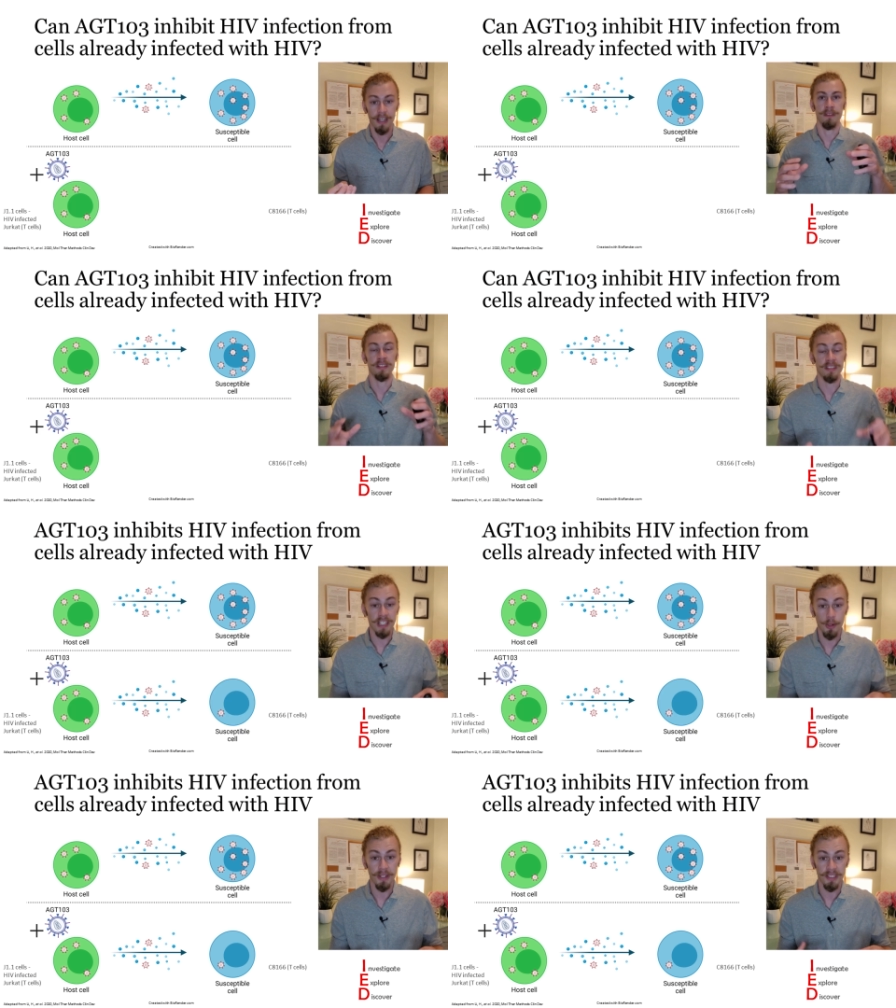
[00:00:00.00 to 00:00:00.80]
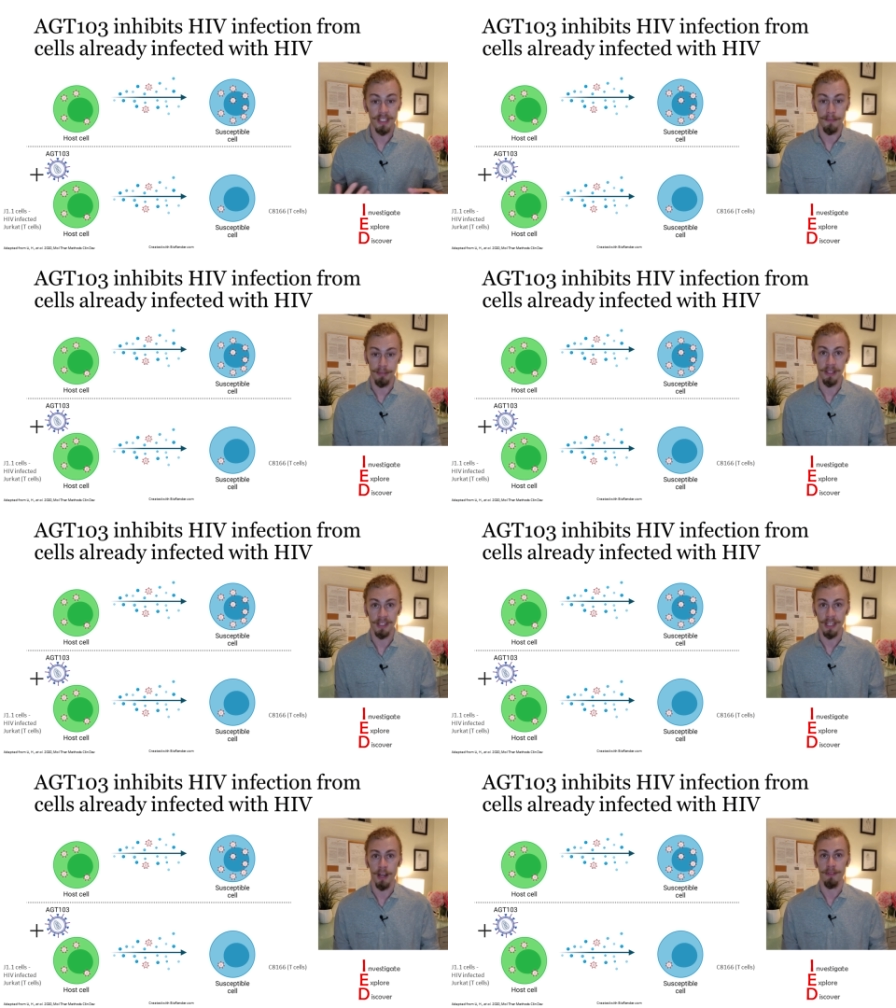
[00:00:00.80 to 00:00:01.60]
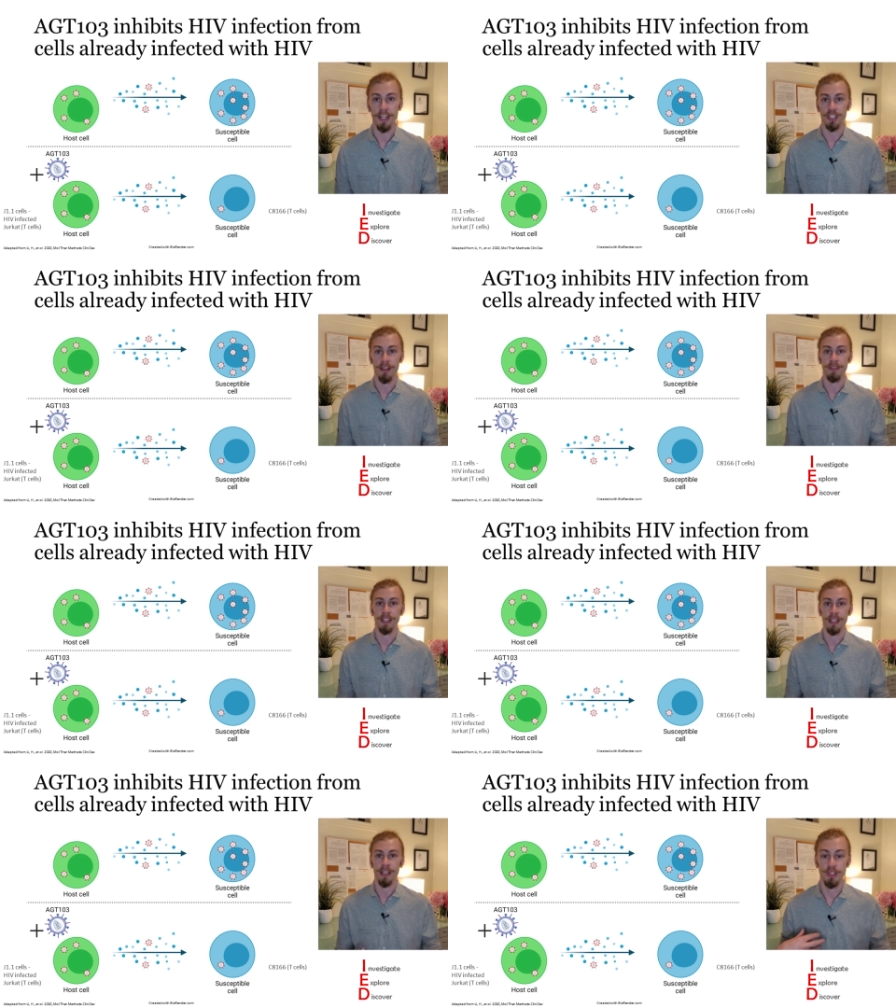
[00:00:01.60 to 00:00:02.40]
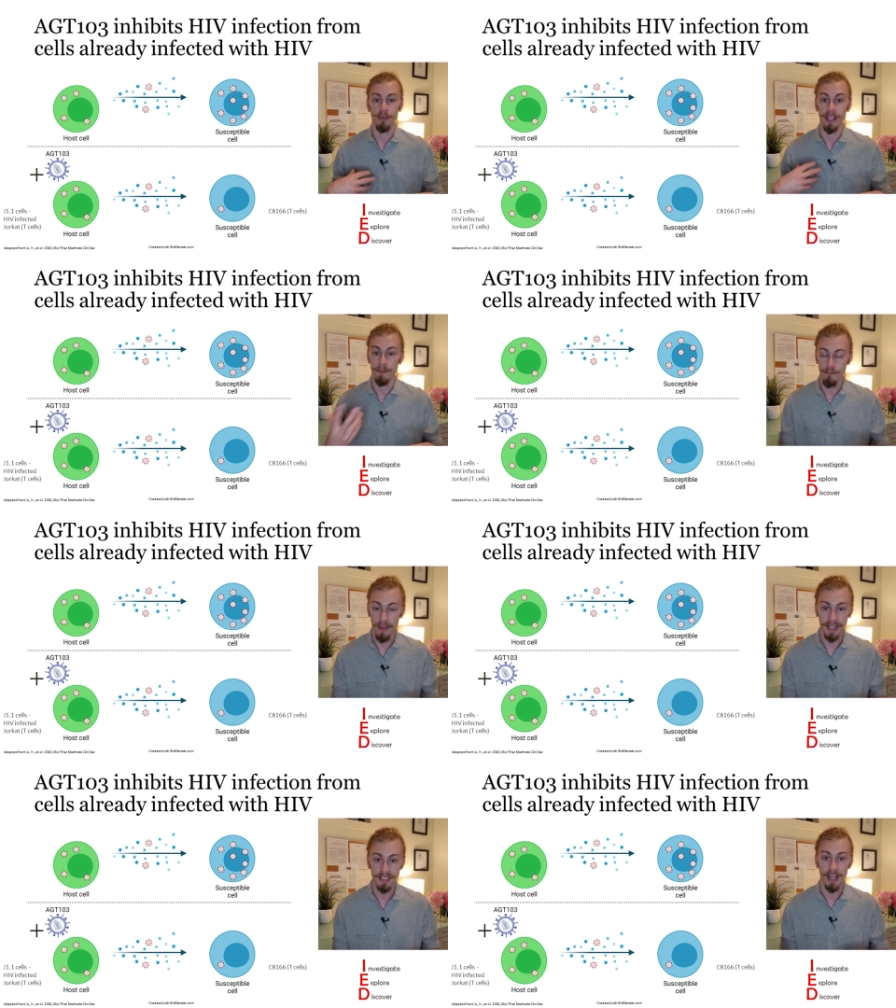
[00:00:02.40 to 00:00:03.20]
this decreased the ability of HIV to infect